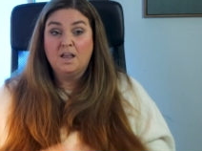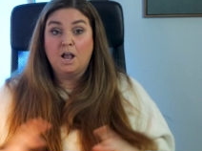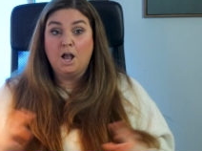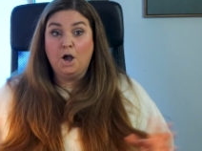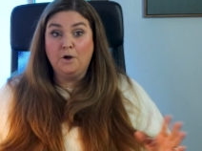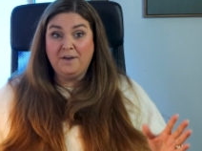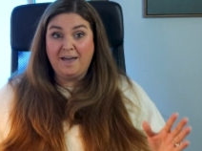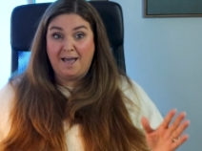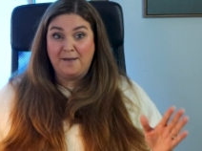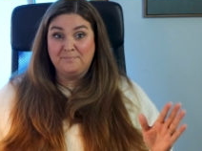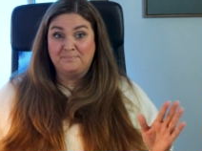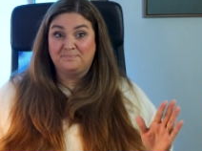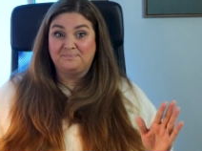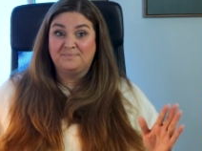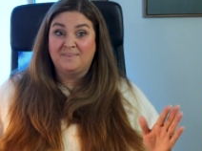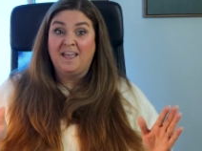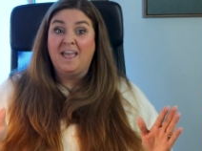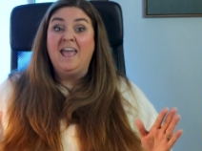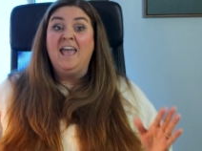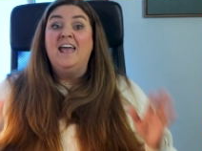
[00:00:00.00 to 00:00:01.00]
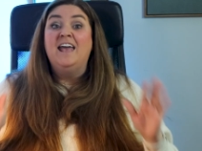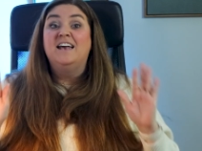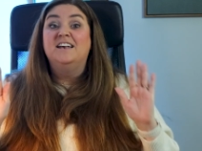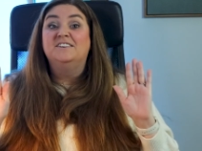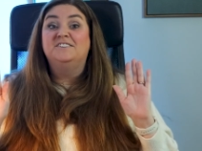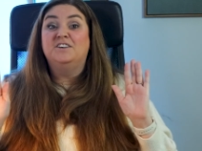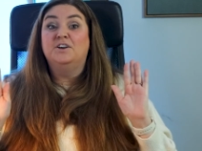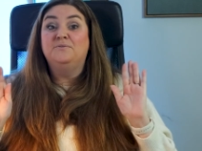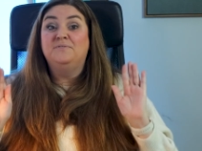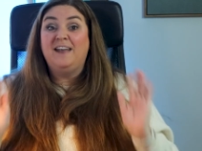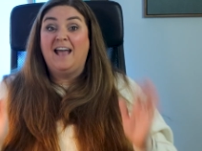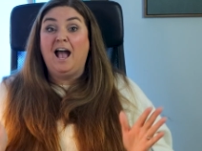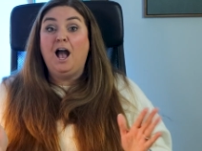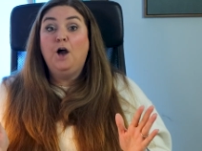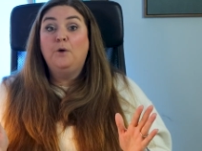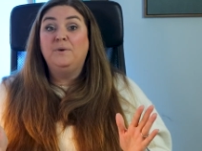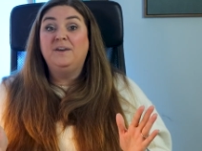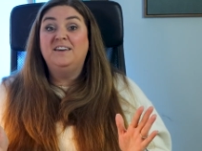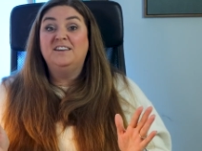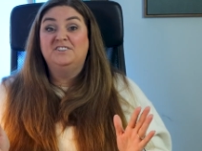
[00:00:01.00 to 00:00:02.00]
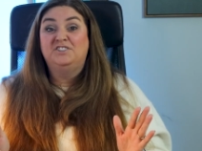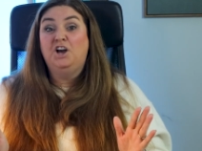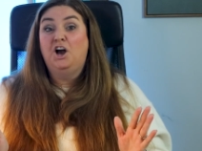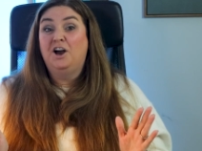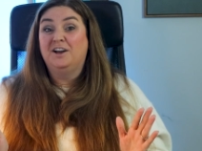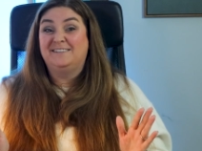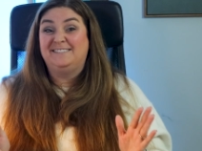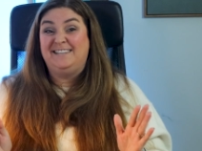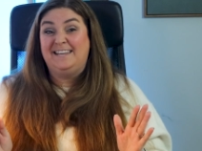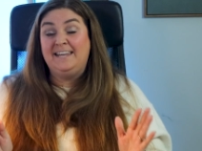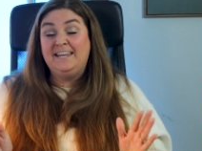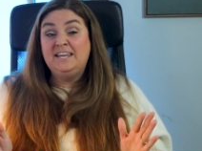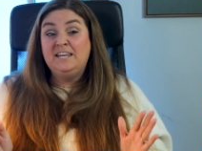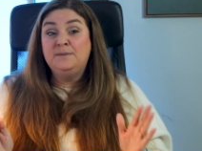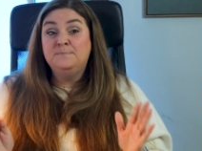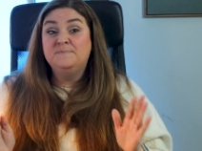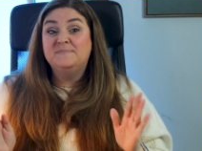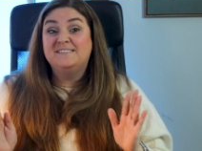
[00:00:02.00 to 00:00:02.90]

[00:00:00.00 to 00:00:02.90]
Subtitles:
Okay, so now we can talk team